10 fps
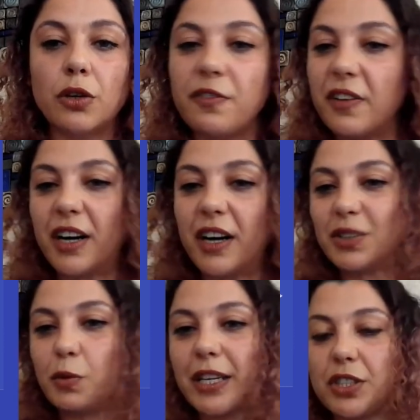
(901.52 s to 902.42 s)
and I couldn't
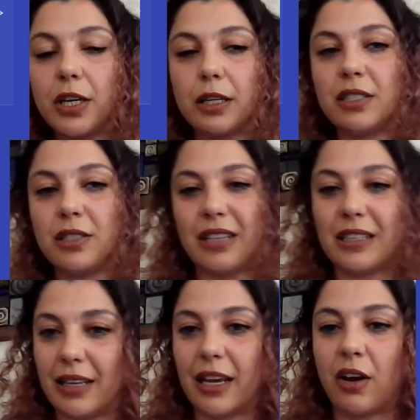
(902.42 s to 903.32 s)
find a way to do it.
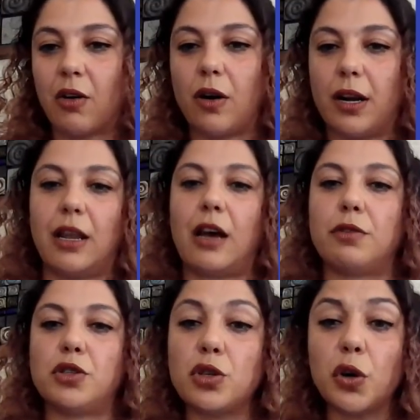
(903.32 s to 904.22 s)
It's .NET Core,
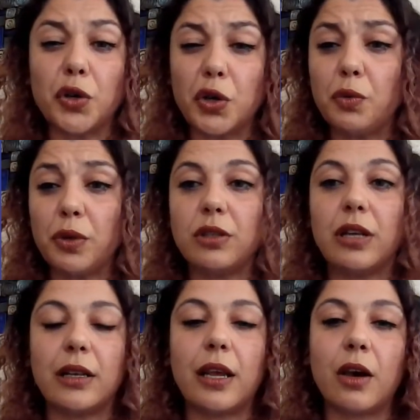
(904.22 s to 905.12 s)
and I was so new
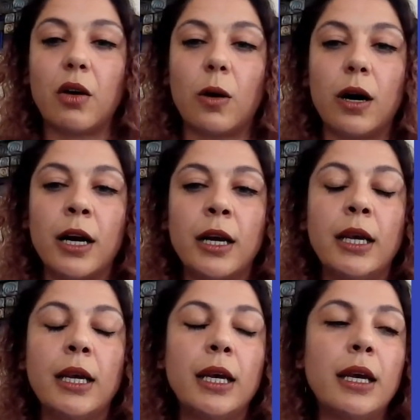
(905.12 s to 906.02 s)
in .NET Core.
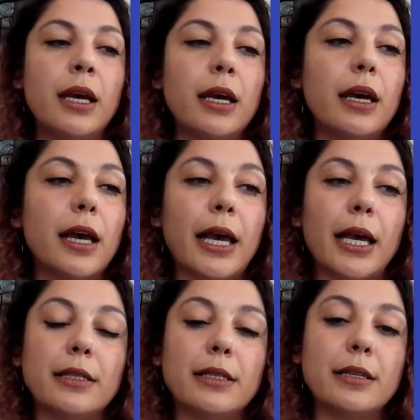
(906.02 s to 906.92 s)

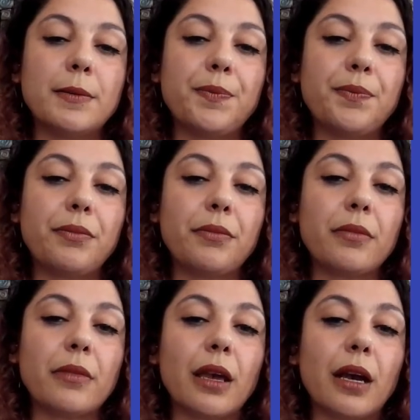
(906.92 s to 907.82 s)
And
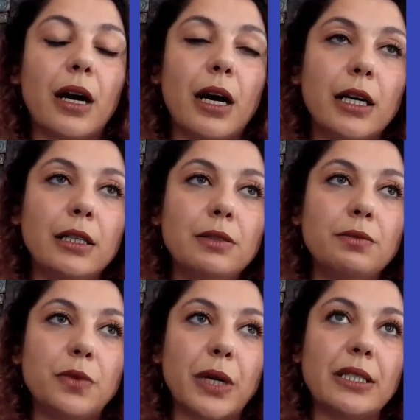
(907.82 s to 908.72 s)
I
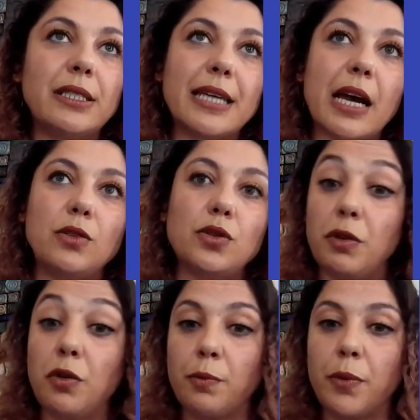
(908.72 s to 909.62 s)
went down to
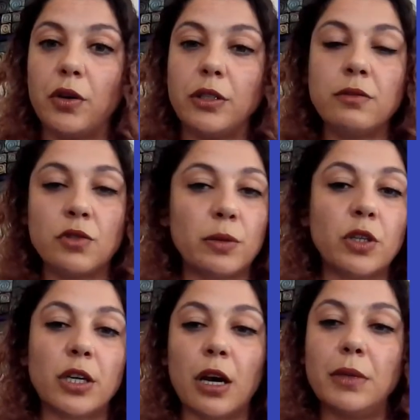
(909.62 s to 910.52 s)
view components, which I'm
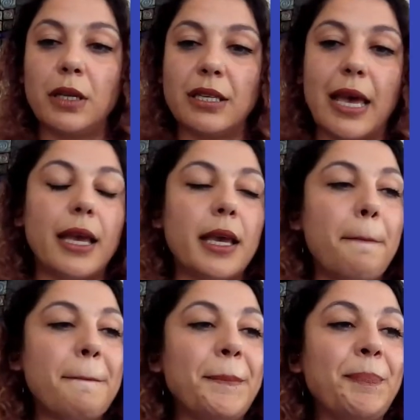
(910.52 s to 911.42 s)
going to come in a
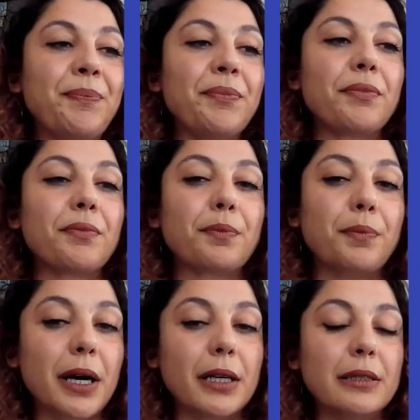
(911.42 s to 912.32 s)
sec.
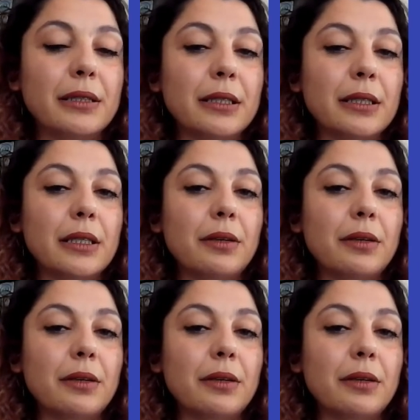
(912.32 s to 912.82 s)
But